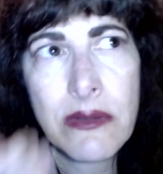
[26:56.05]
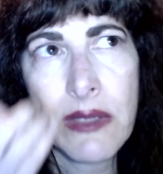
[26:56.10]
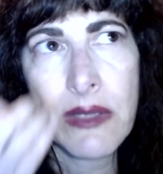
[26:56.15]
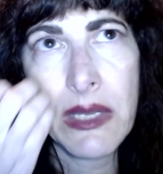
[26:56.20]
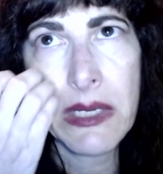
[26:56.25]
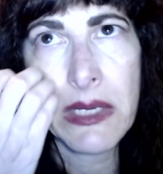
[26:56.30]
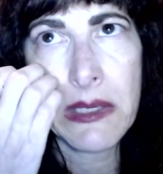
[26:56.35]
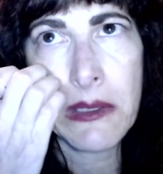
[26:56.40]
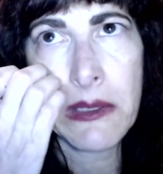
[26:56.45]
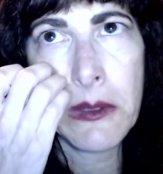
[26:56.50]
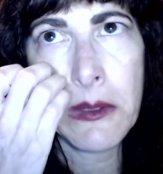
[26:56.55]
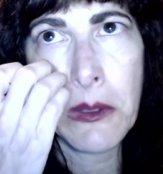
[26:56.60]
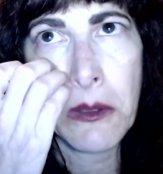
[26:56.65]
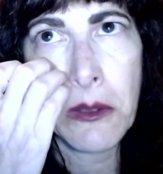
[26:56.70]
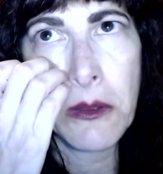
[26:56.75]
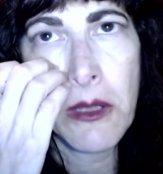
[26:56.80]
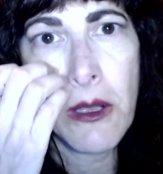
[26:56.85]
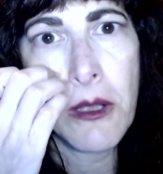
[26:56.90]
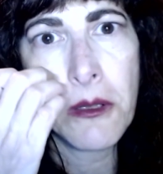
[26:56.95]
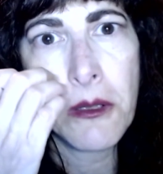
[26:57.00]
like in a
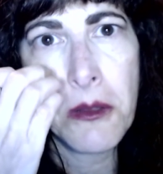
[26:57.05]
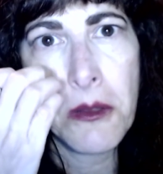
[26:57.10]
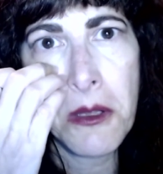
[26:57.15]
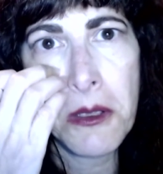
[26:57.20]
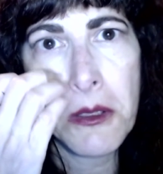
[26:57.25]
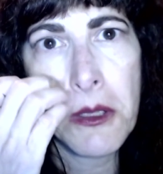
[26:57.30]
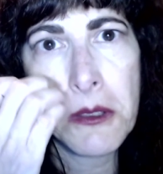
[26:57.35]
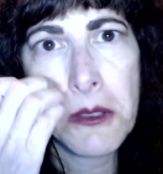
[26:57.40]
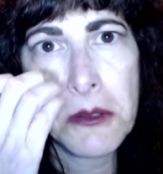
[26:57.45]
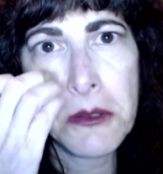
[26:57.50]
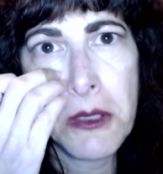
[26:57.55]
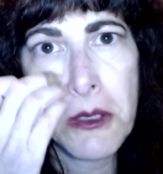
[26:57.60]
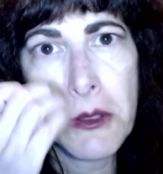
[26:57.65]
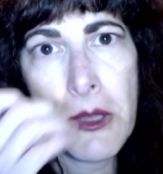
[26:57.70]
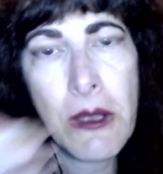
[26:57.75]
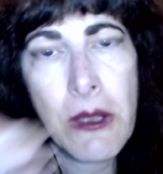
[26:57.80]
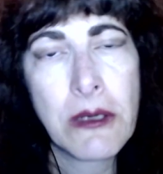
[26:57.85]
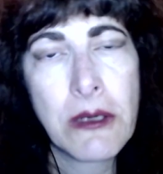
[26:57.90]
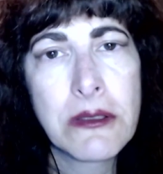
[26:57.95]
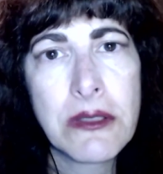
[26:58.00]

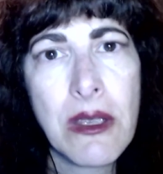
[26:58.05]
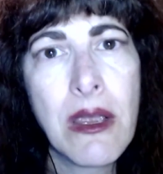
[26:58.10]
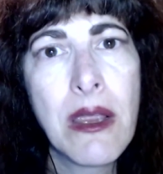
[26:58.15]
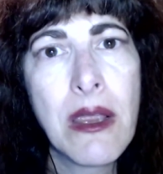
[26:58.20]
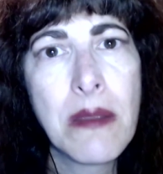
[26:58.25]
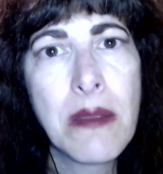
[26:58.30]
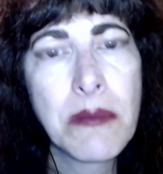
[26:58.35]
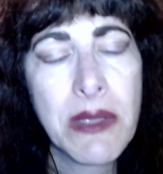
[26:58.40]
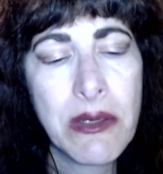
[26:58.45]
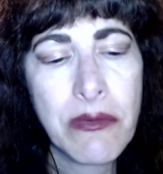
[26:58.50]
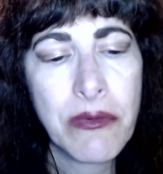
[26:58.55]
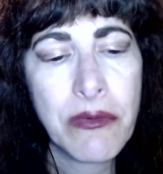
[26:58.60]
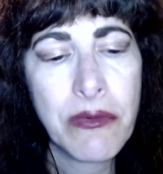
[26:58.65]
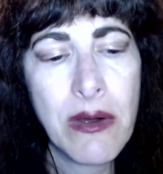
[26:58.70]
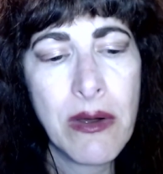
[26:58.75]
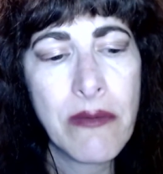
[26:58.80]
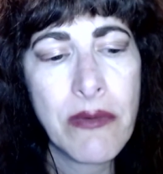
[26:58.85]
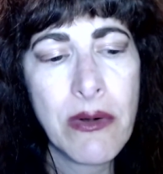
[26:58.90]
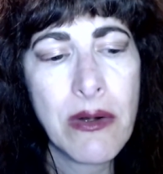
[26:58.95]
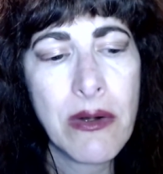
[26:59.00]
long time, like
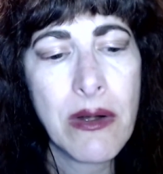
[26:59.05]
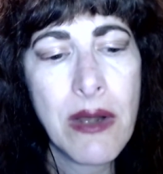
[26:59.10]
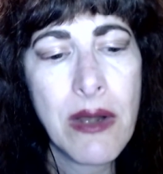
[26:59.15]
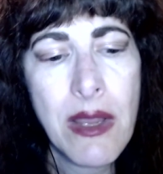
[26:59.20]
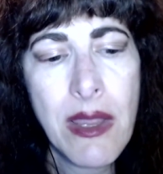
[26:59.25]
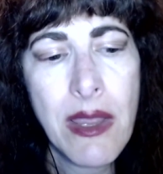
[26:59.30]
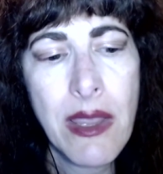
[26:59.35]
forever.